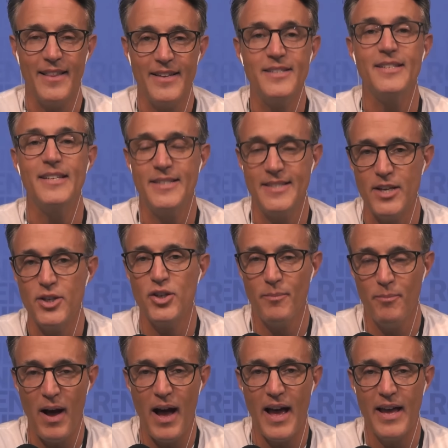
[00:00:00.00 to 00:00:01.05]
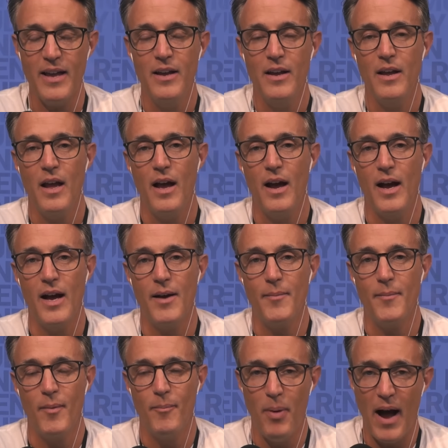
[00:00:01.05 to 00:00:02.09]
this decision by
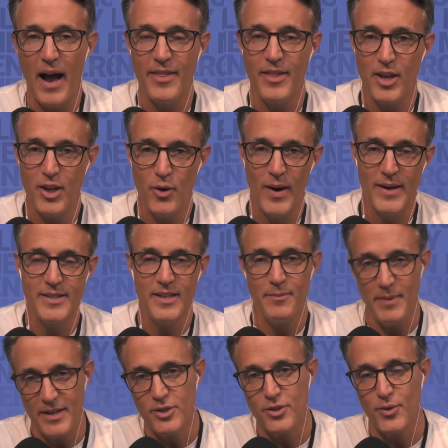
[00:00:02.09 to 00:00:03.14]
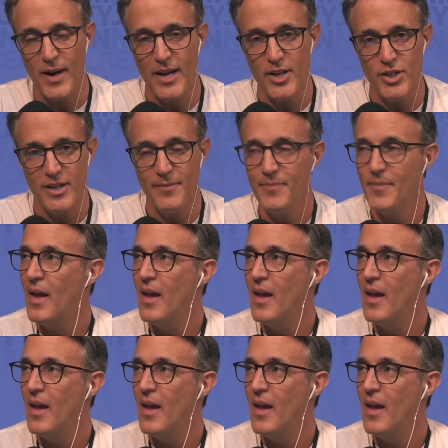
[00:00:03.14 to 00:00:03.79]
the U.S. administration